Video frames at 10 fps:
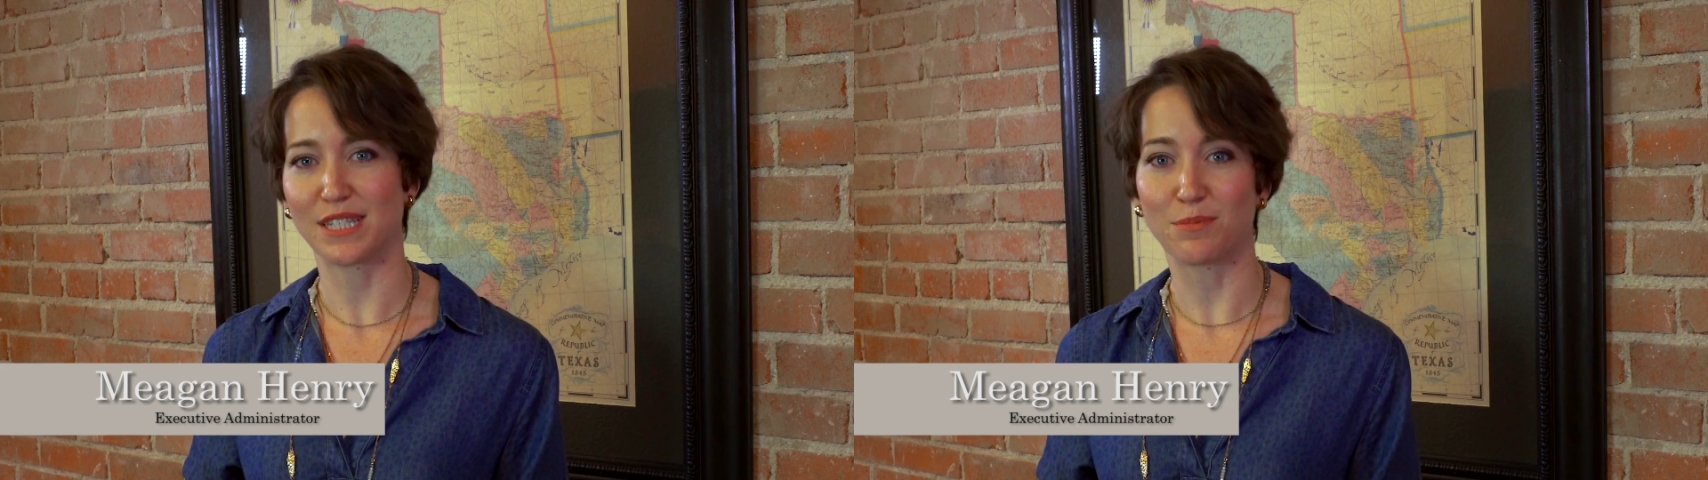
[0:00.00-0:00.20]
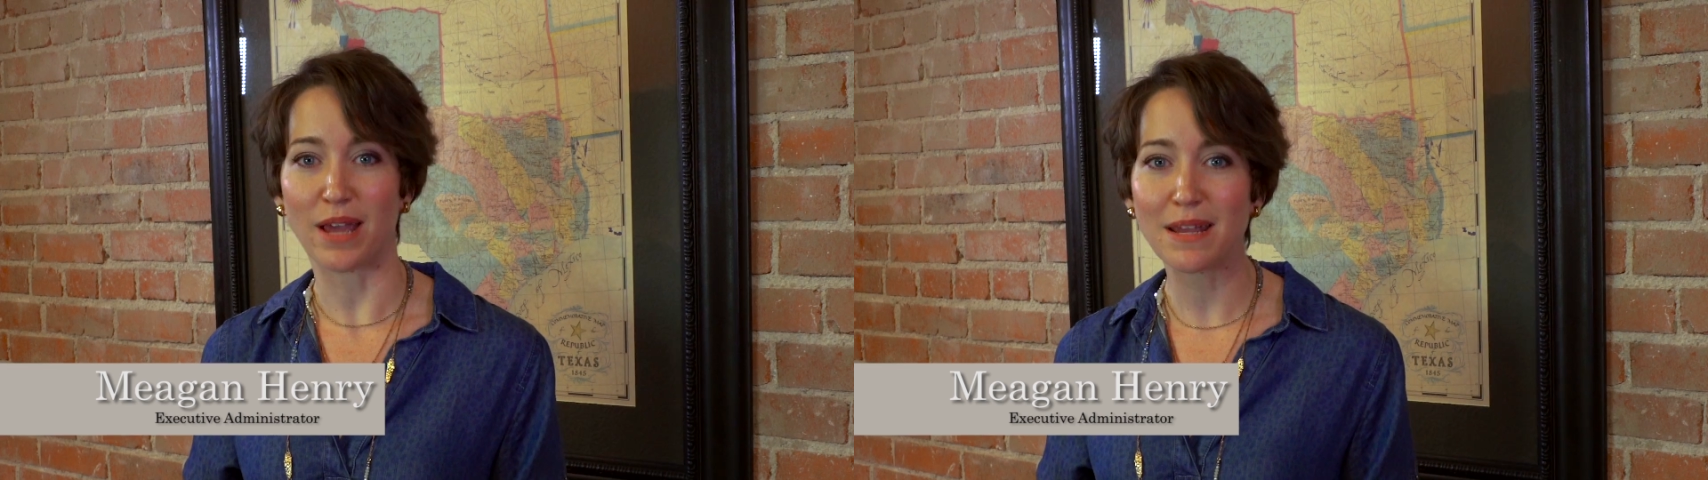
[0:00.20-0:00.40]

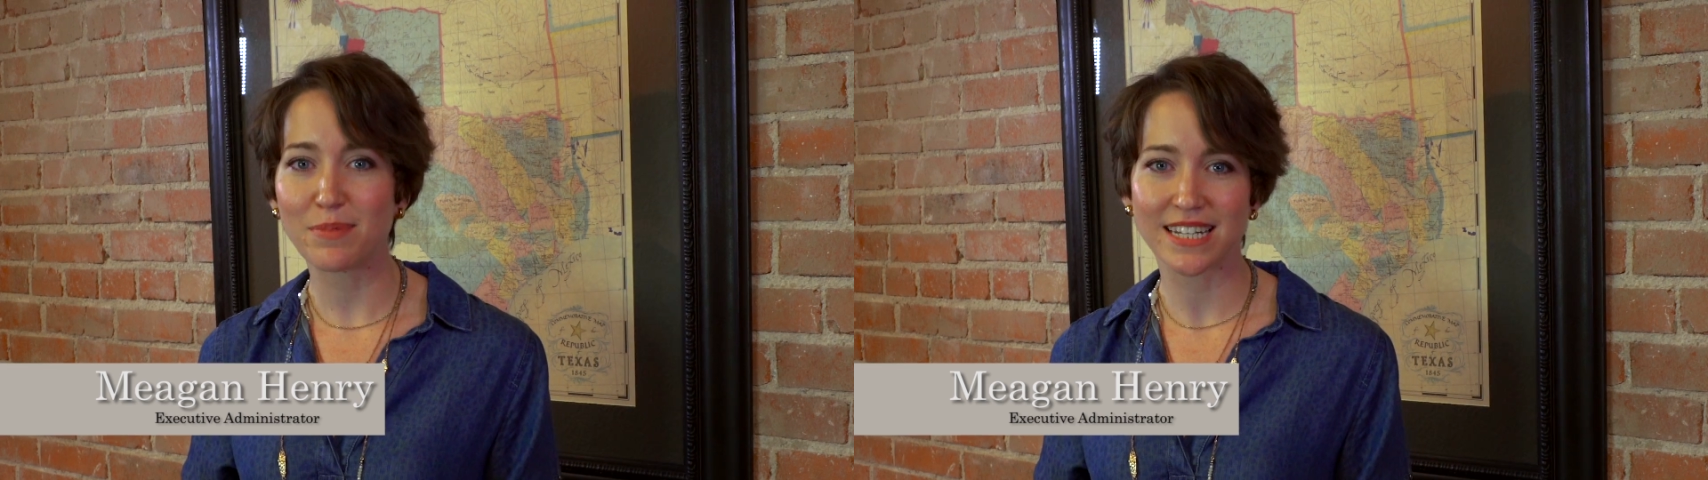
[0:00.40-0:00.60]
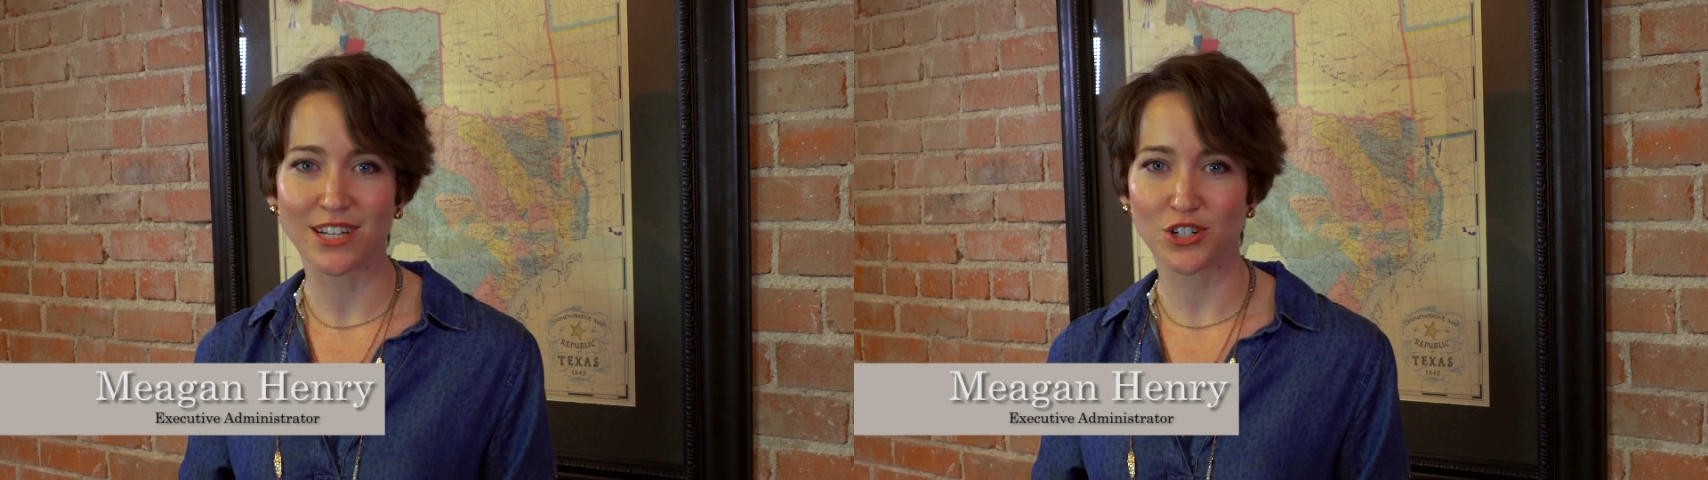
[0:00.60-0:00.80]
as many
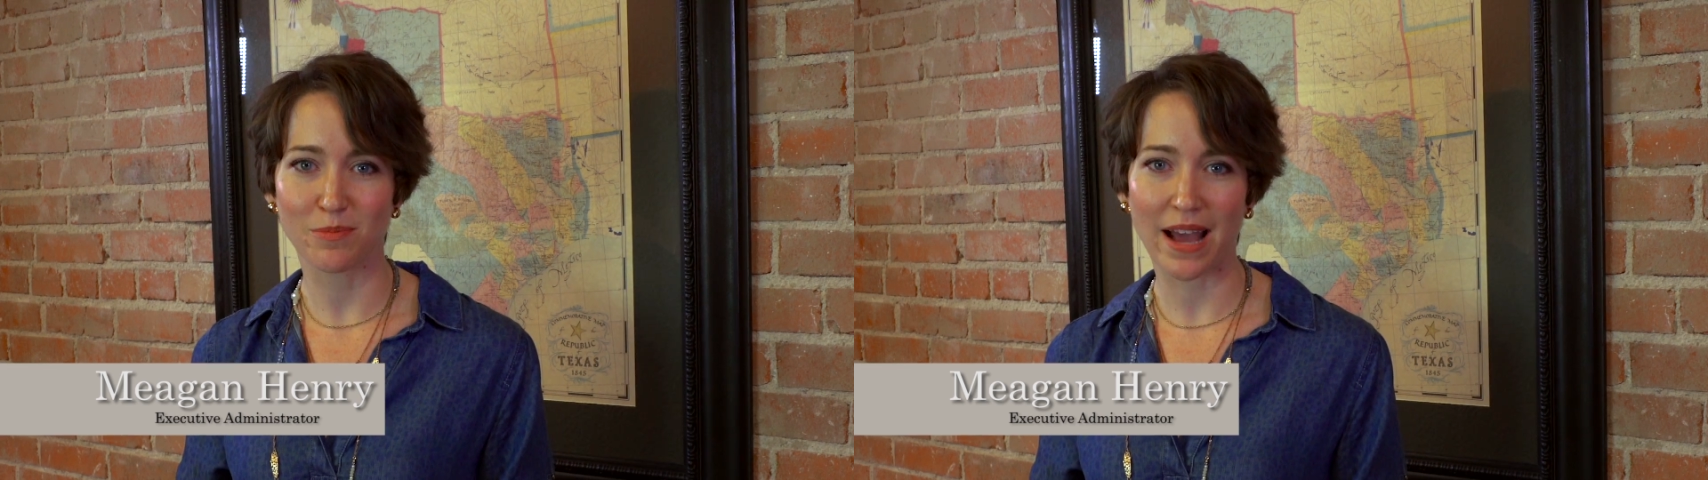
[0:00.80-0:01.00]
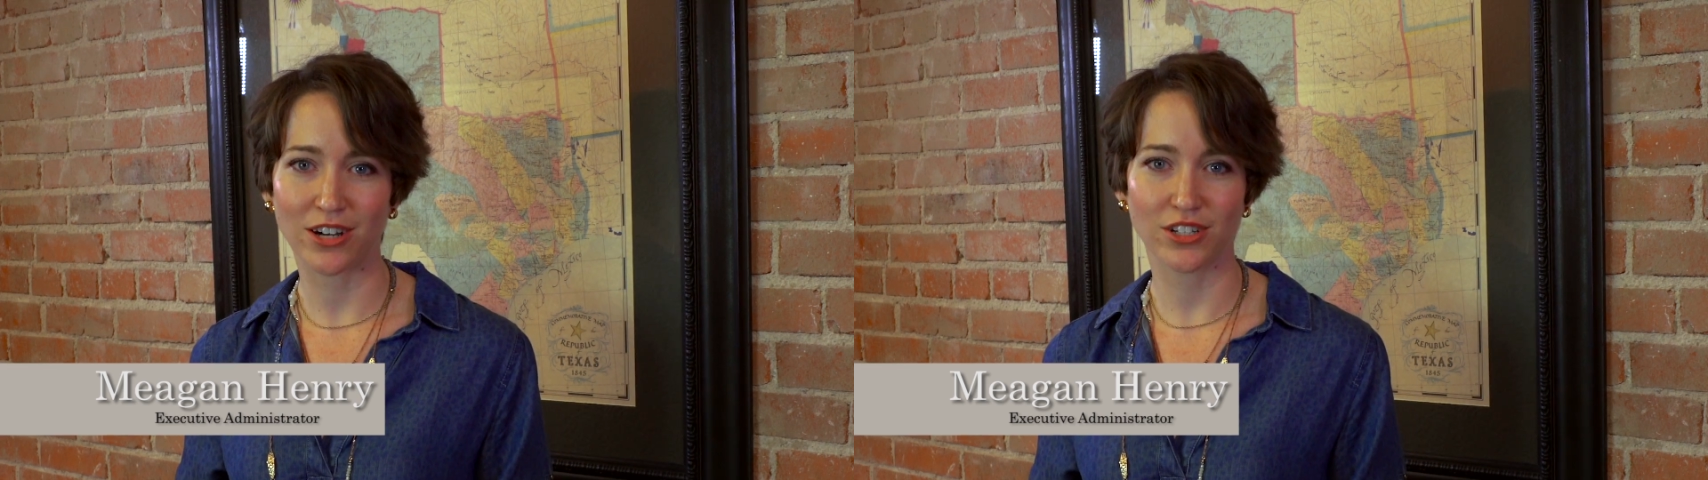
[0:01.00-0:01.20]

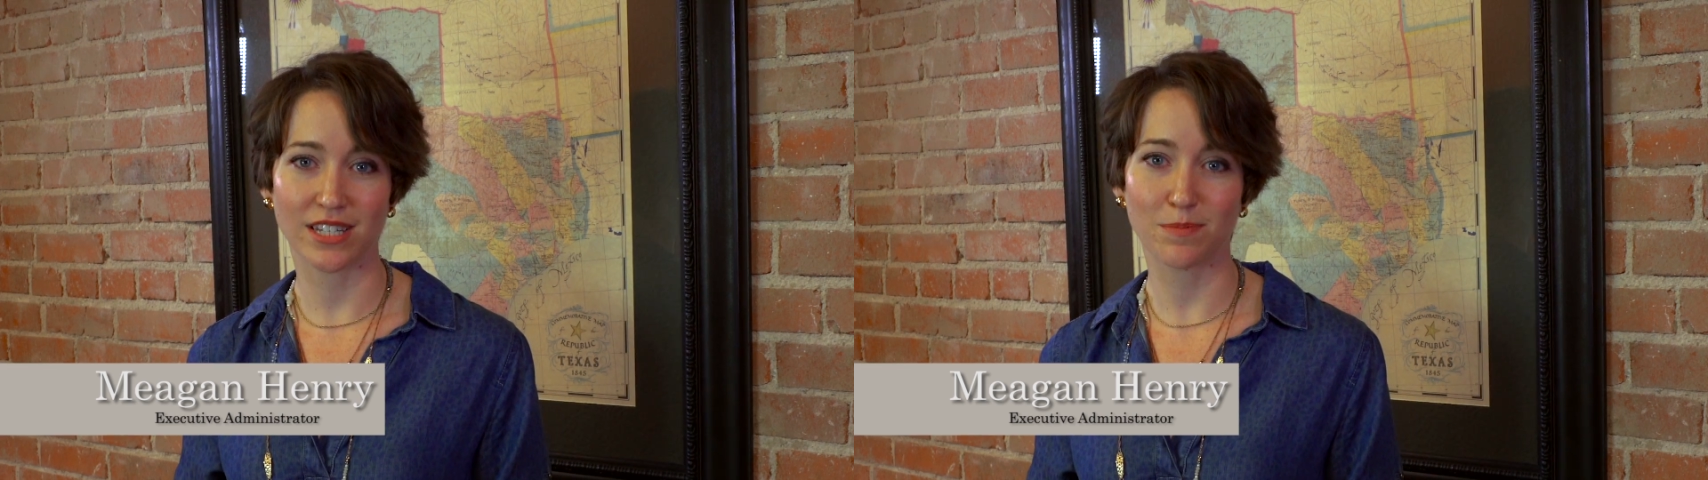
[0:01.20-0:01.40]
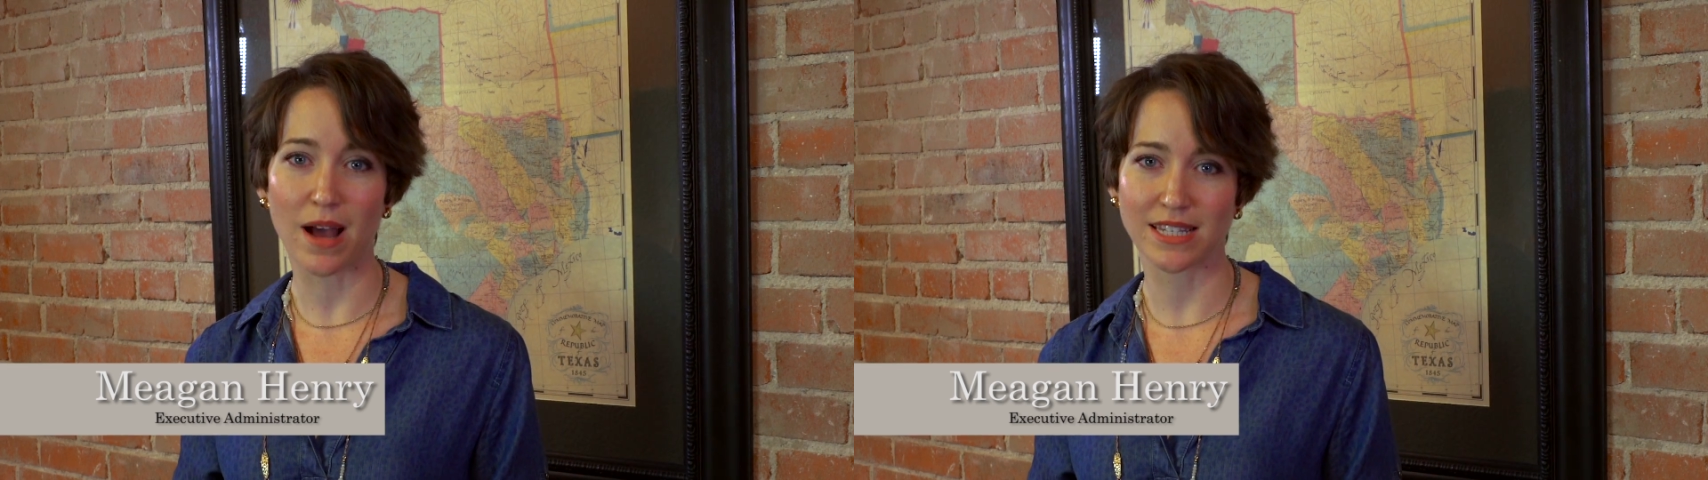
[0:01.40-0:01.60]
potential buyers
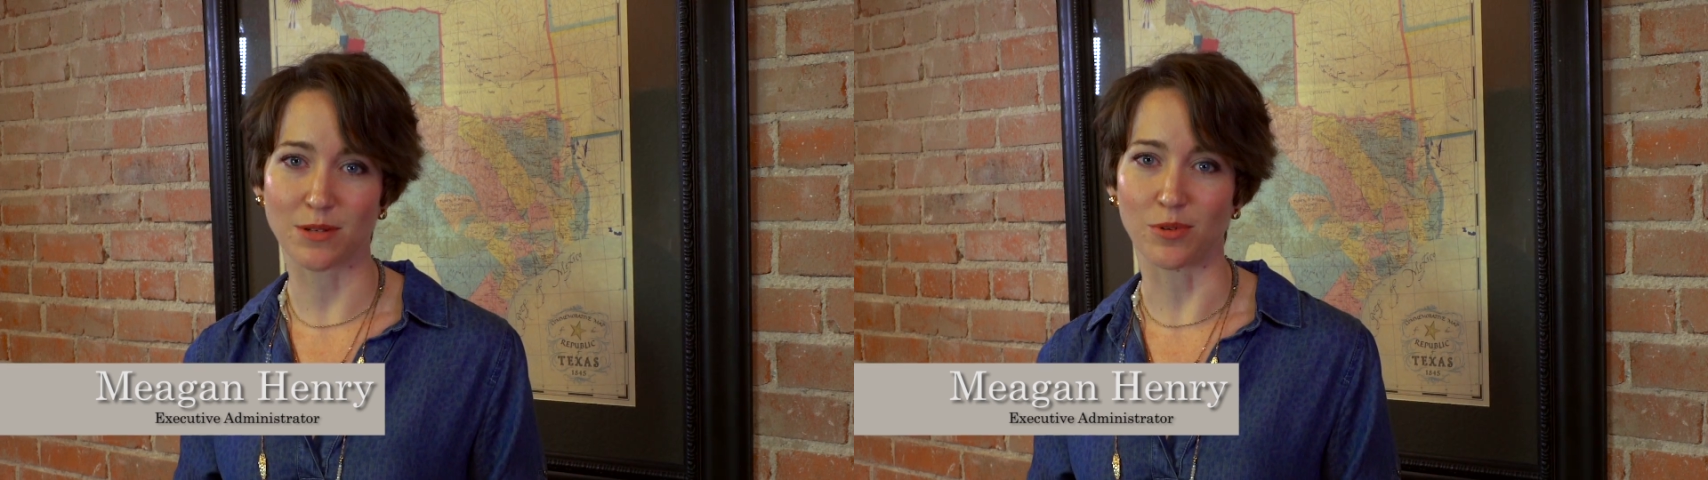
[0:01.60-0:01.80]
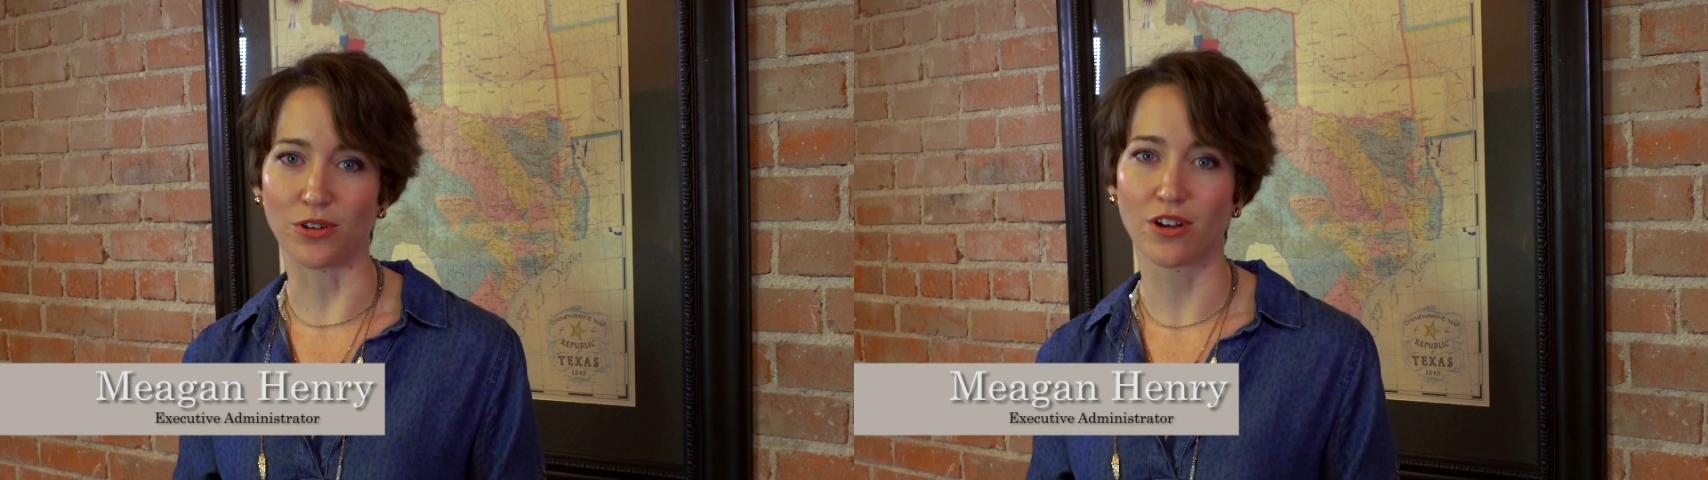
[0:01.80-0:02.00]
as
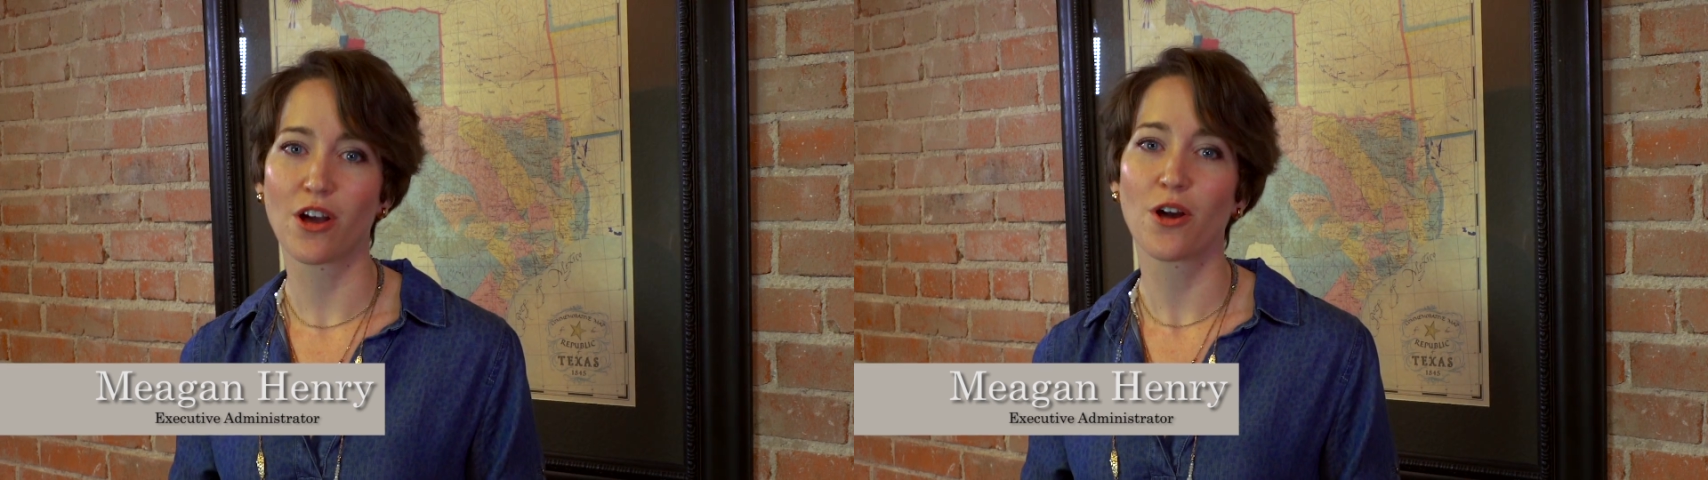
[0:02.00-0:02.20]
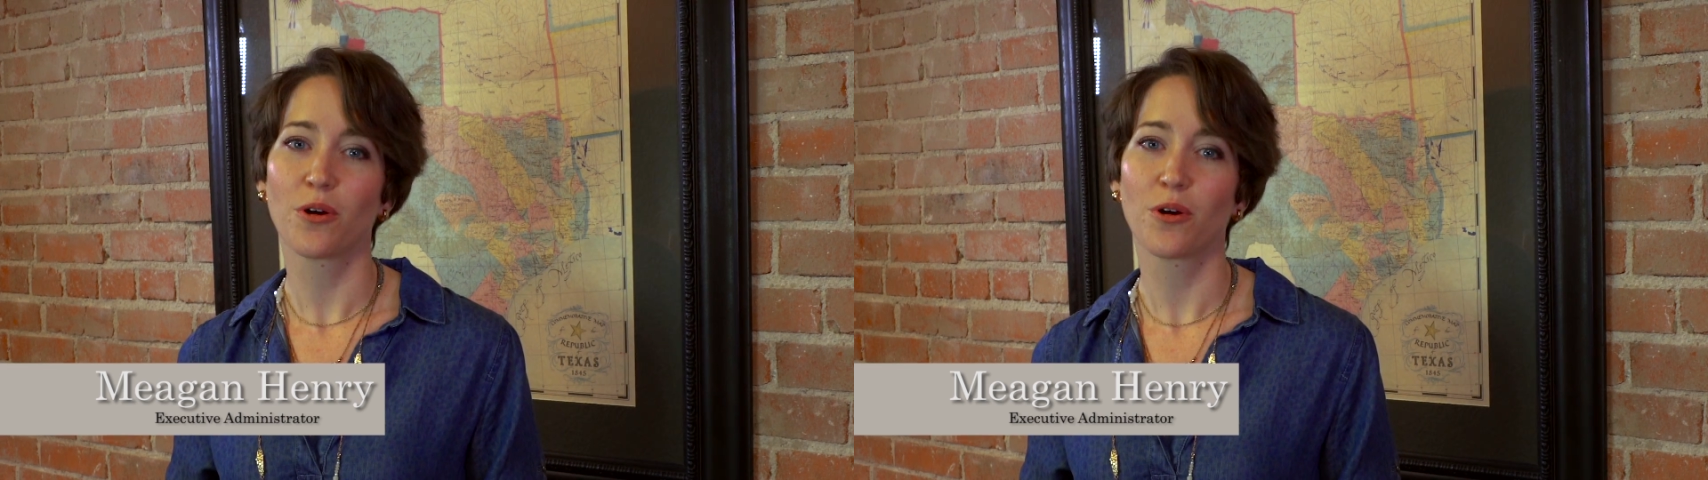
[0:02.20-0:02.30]
possible,